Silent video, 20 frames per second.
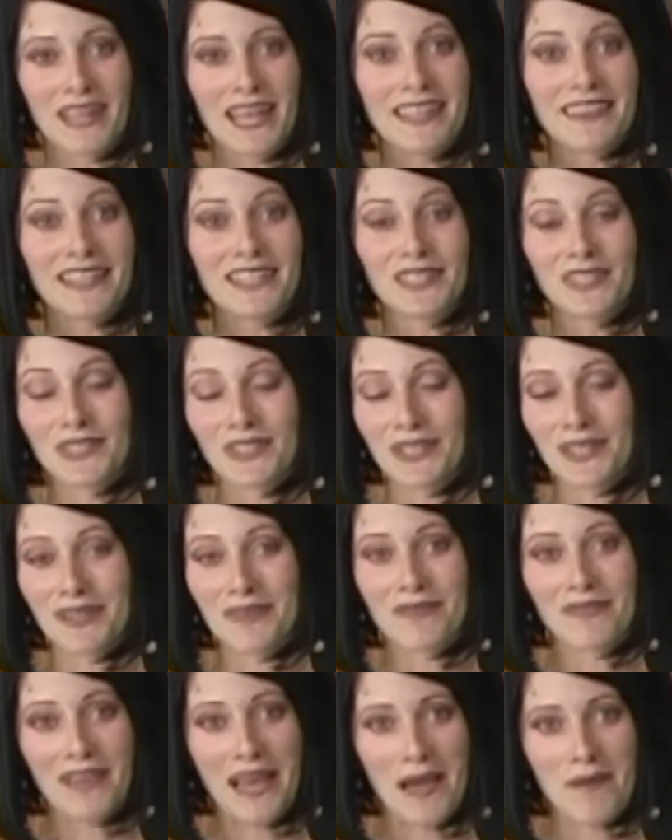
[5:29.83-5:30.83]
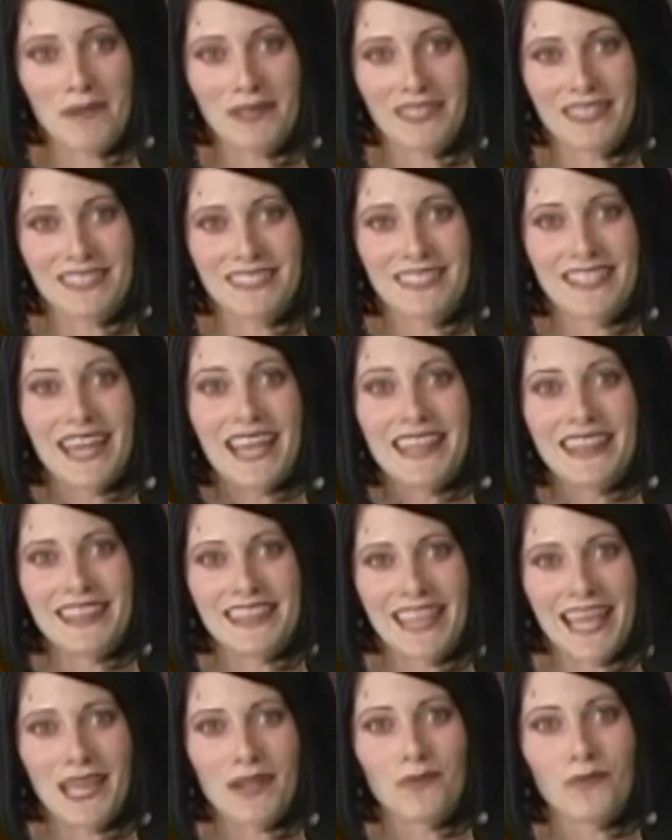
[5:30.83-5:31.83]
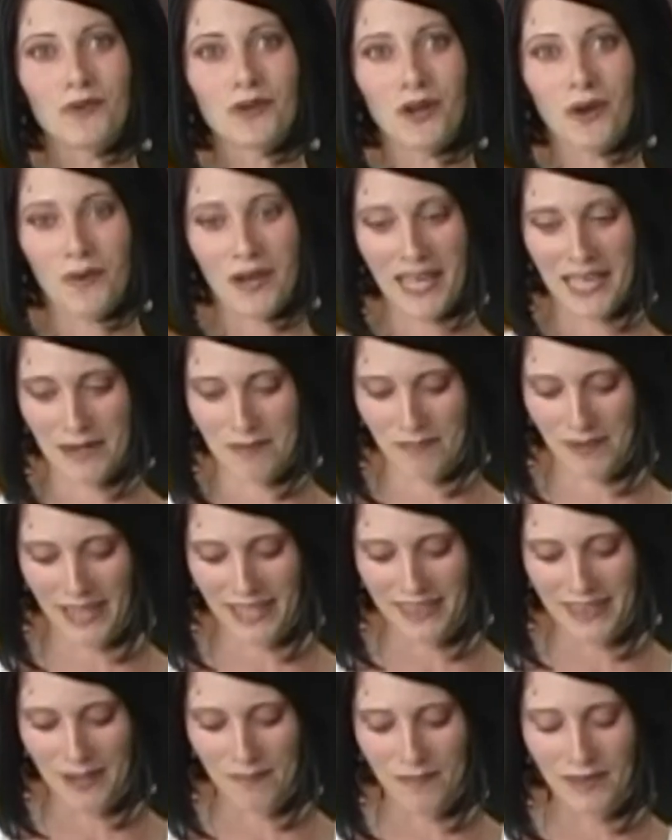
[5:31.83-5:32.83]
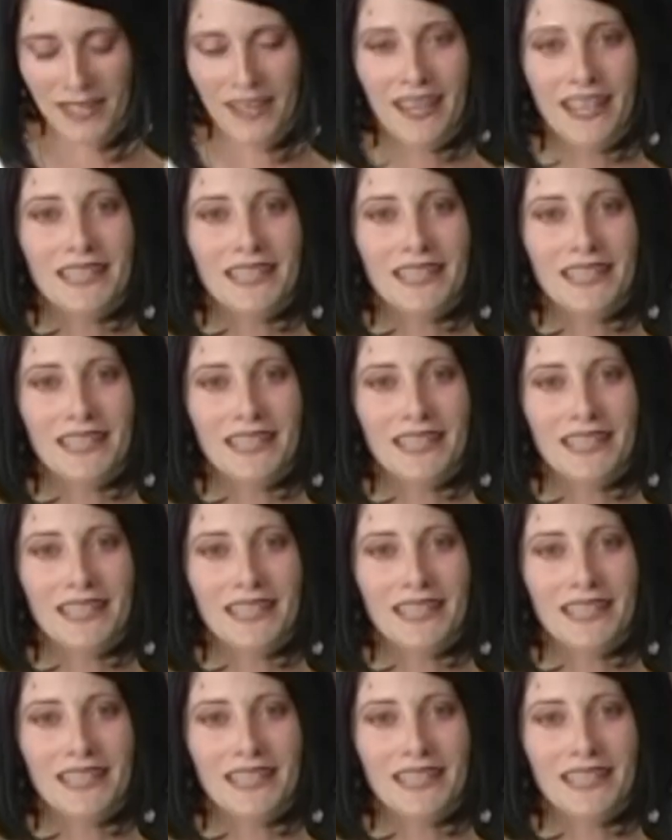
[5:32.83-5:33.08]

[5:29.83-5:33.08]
and they'll look fabulous. And then we'll go ahead and bake them.